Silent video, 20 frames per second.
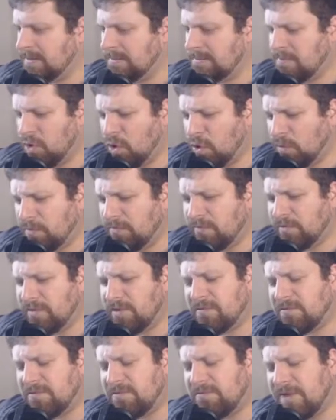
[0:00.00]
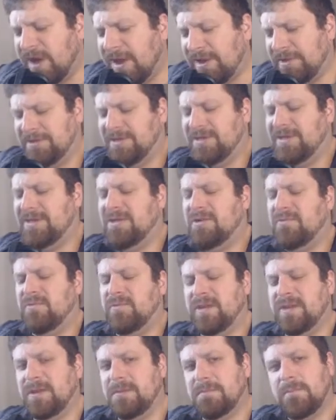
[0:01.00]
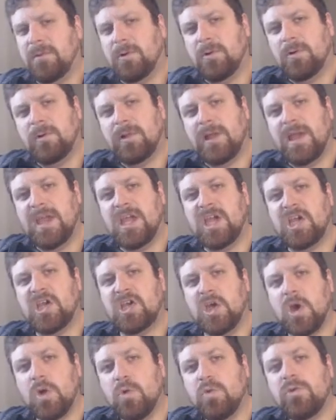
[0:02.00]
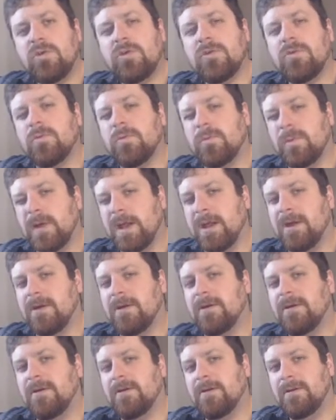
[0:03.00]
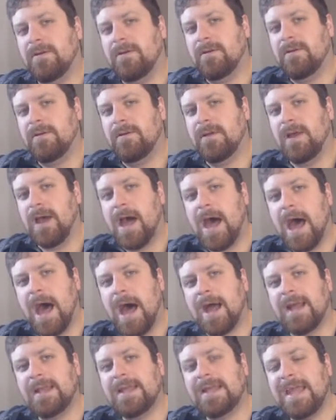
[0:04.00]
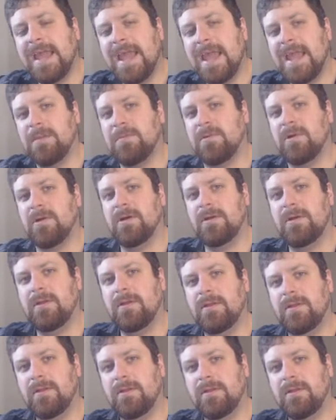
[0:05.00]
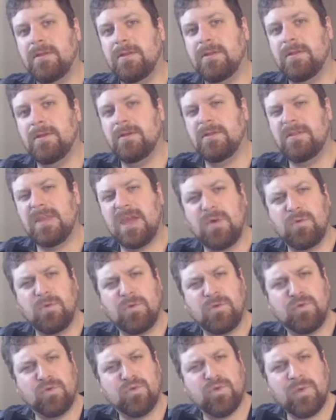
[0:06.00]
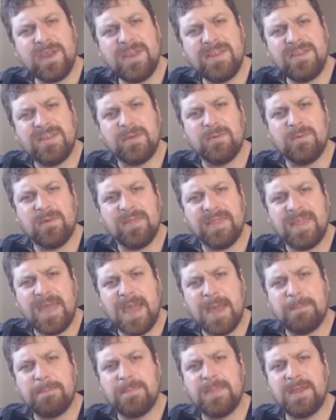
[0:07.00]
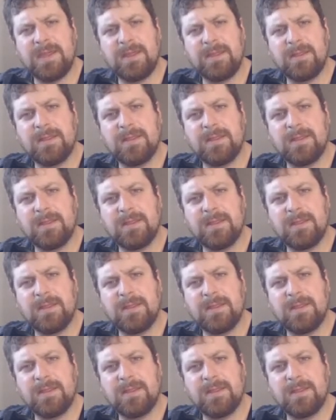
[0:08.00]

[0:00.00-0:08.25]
hopefully, finally, we can pull a Ghost Rare on camera. Because how crazy would that be?